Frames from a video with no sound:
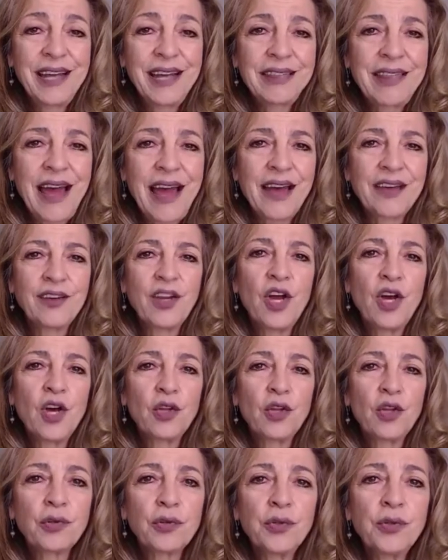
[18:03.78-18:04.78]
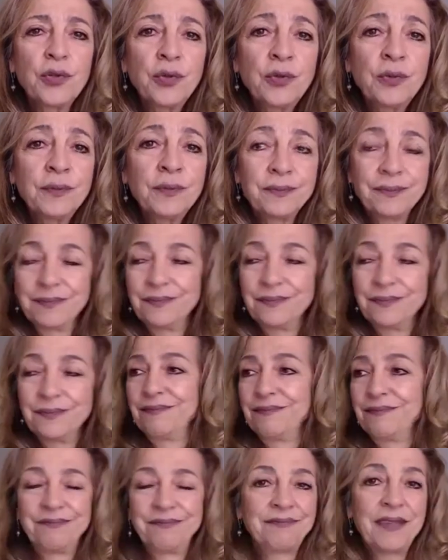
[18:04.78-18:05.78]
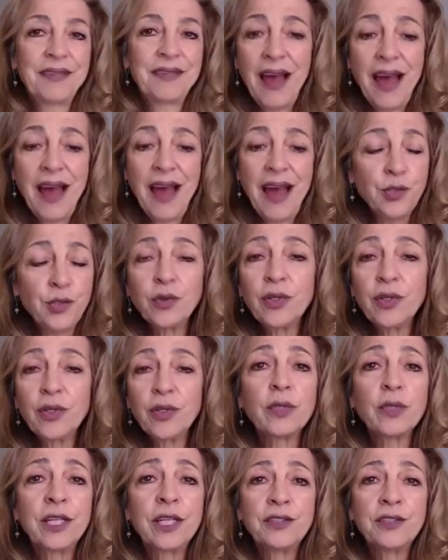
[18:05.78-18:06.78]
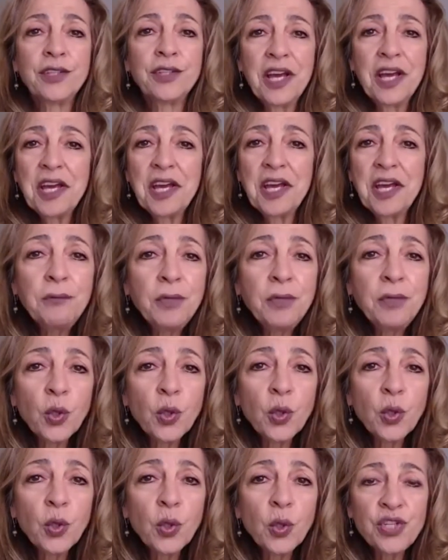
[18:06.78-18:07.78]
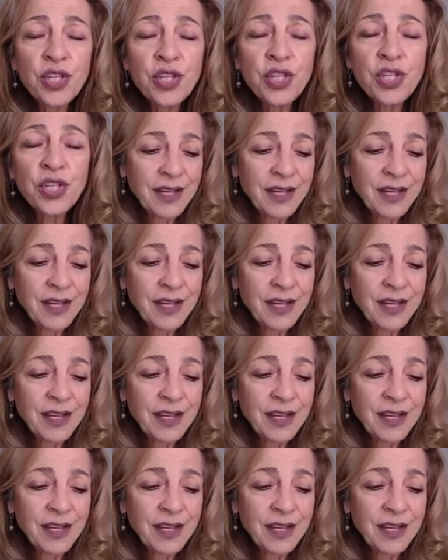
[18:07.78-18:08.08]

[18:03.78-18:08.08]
that through, I do it with hypno coaching,